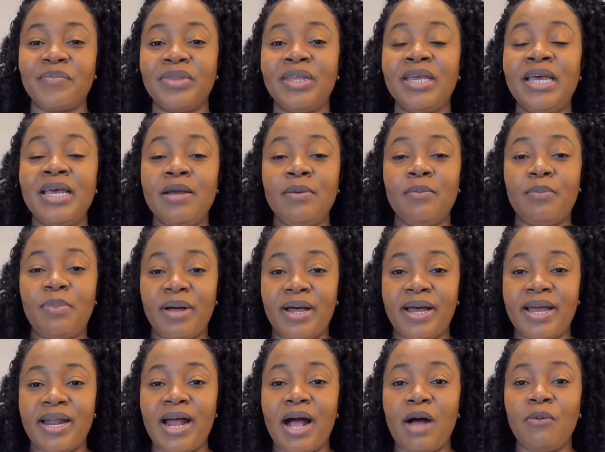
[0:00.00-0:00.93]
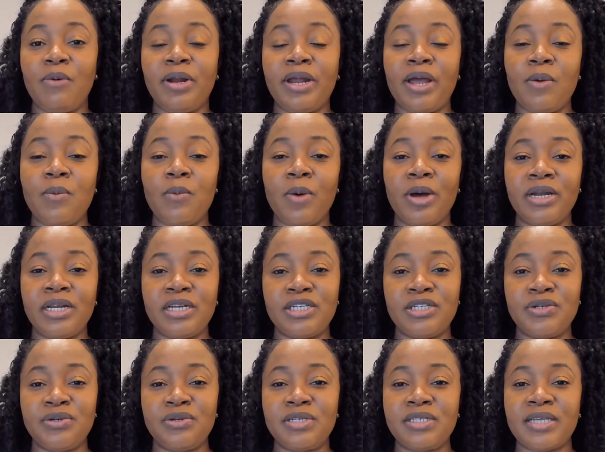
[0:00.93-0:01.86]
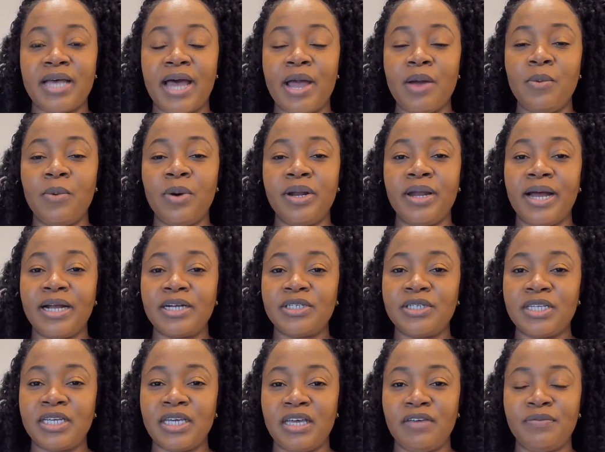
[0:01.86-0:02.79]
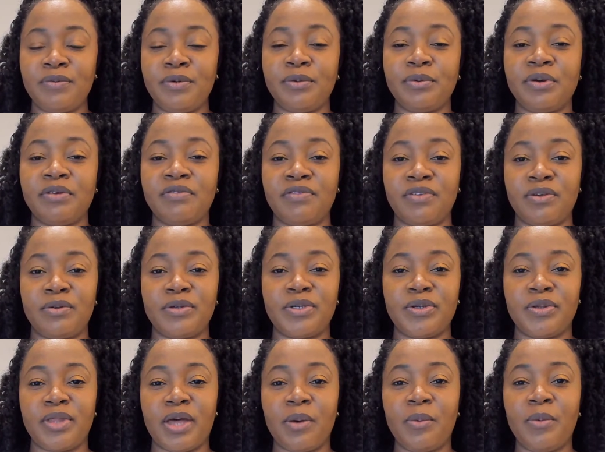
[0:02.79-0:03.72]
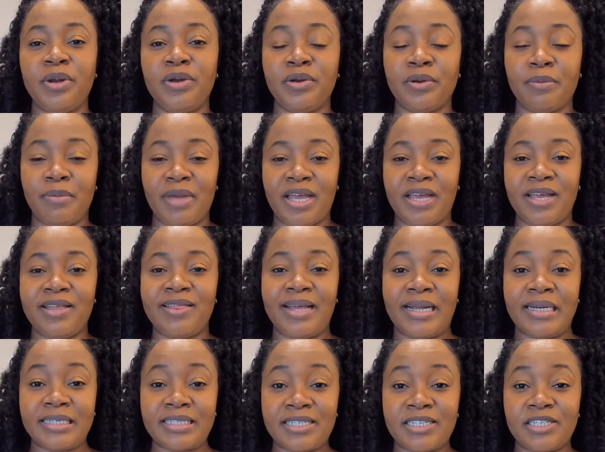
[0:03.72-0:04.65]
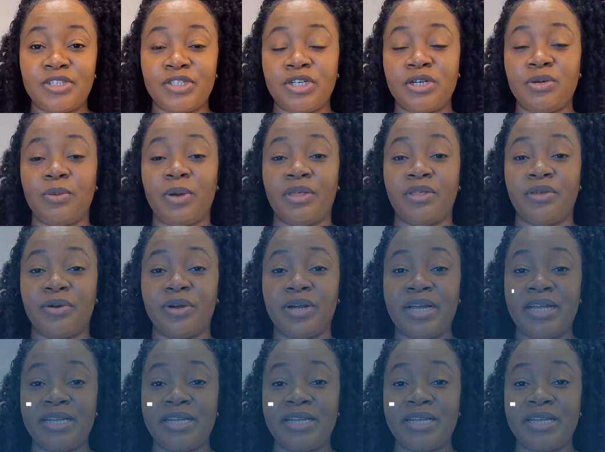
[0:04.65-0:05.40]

But what I want to do is I want to actually give you a review so that when you're making that decision, whether it's